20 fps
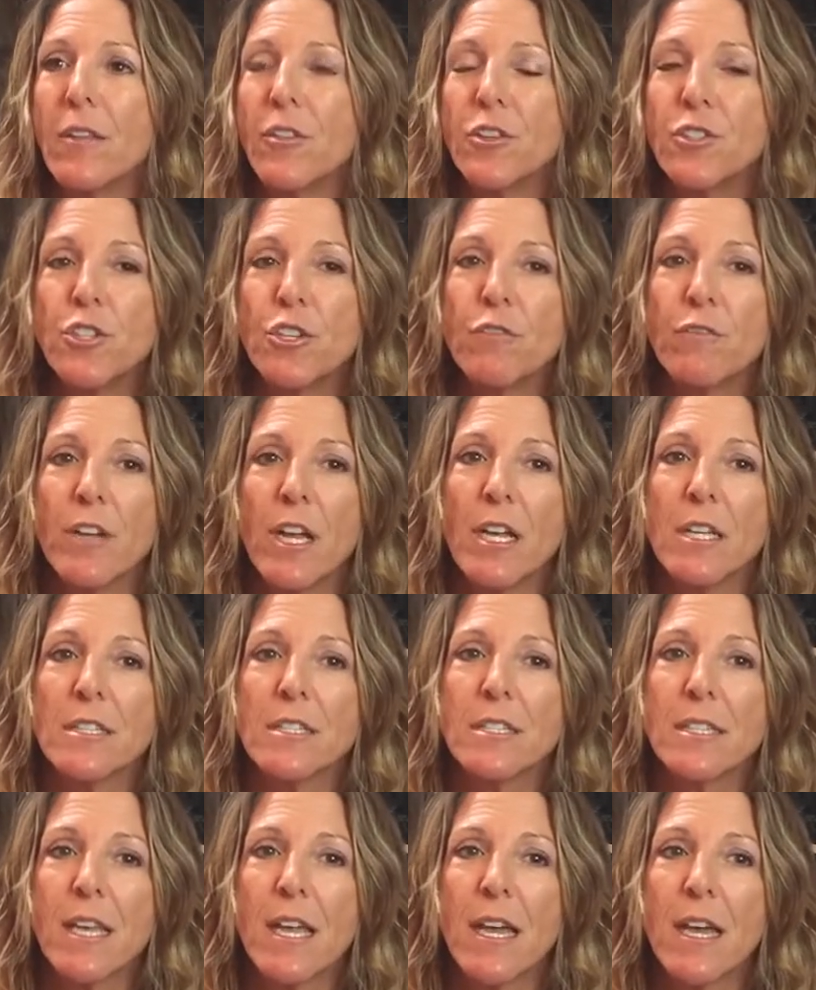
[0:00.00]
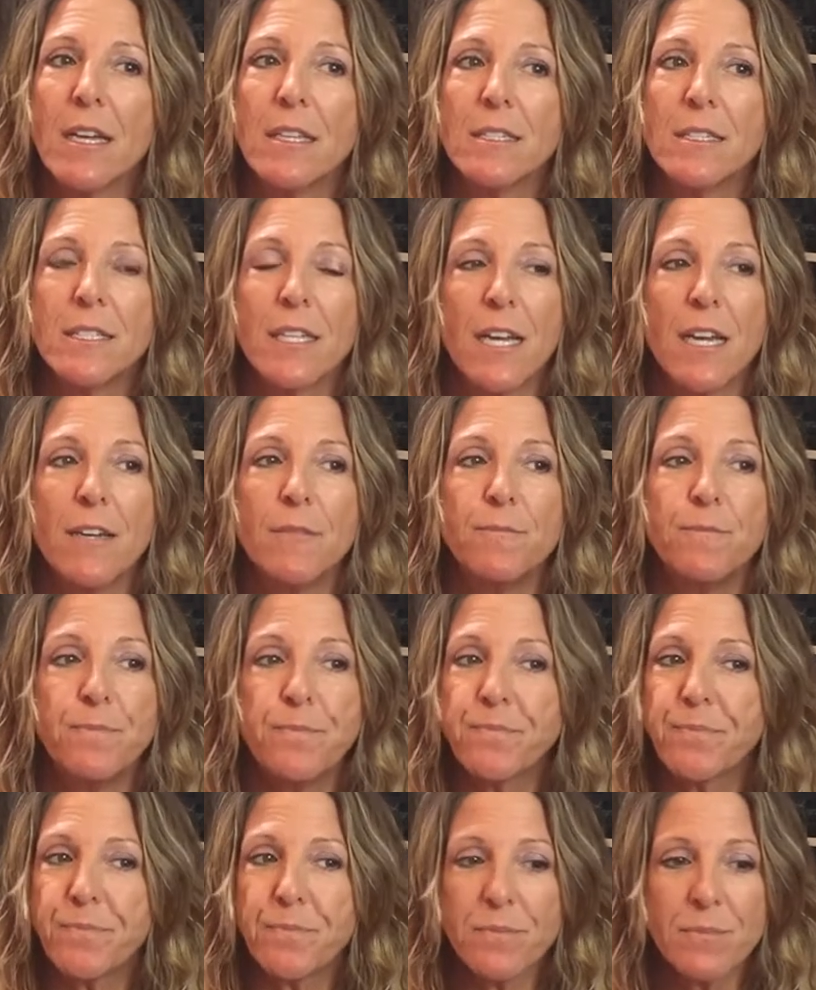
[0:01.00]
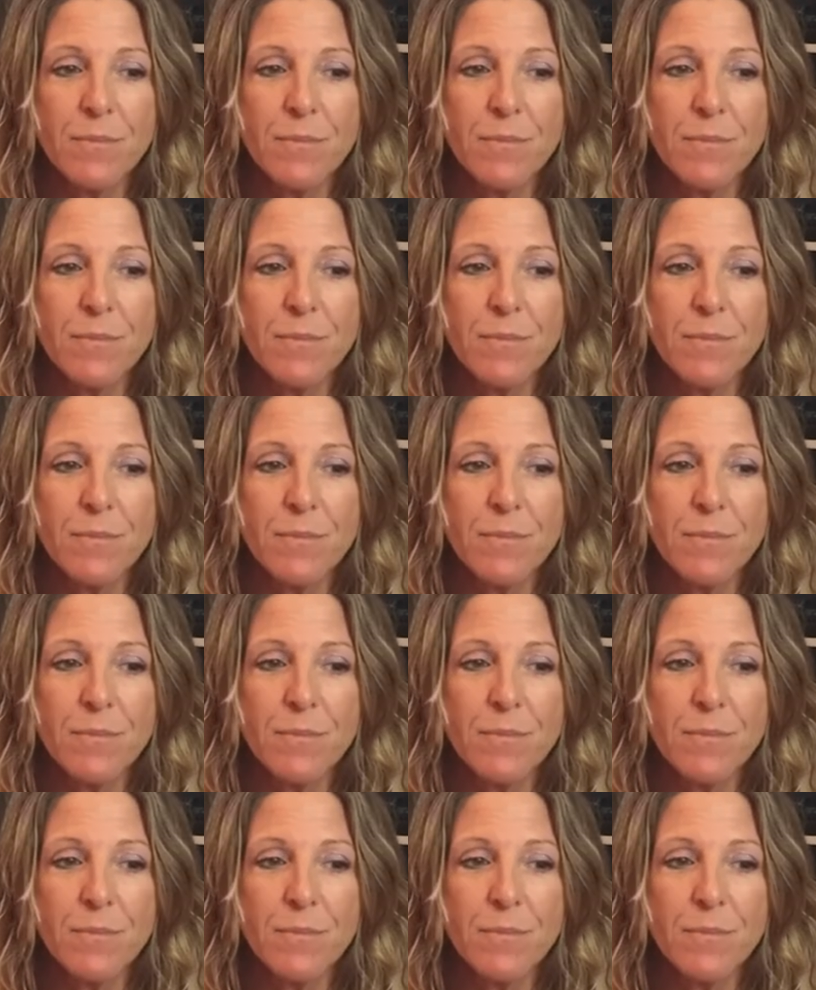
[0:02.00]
the juveniles, and um,